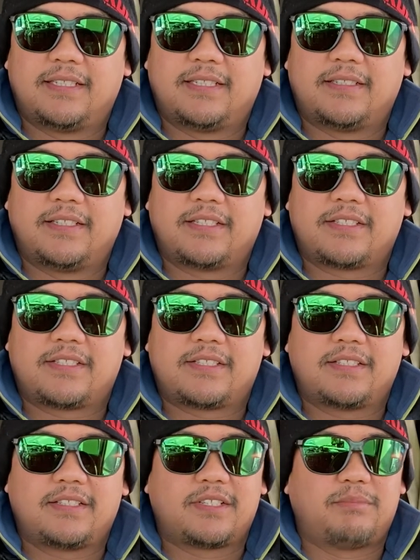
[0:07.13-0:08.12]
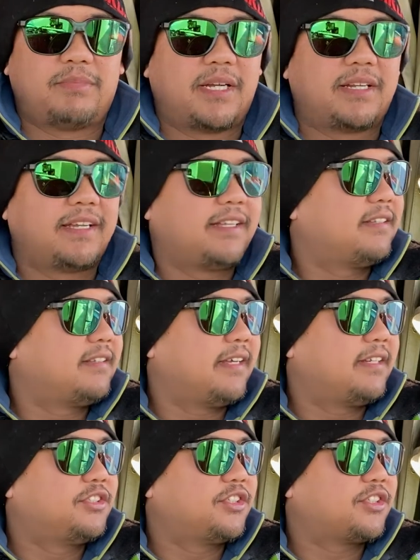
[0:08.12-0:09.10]
It's a Monday today,
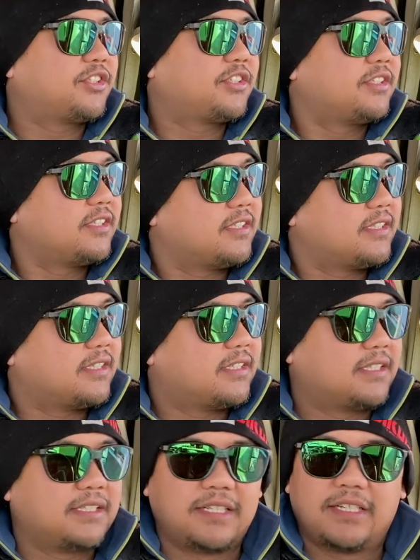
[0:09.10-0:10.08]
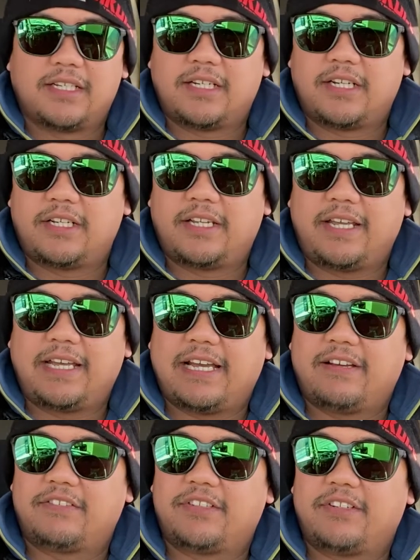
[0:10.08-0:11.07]
just a day
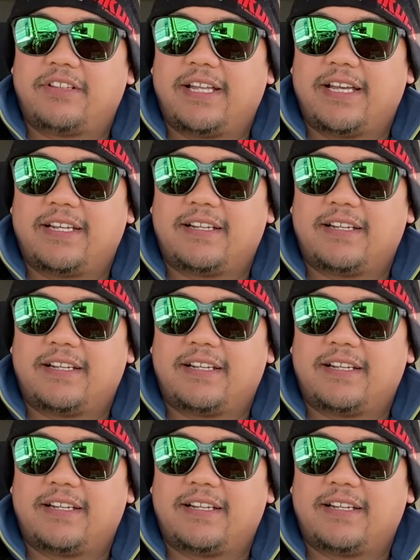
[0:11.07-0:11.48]
after that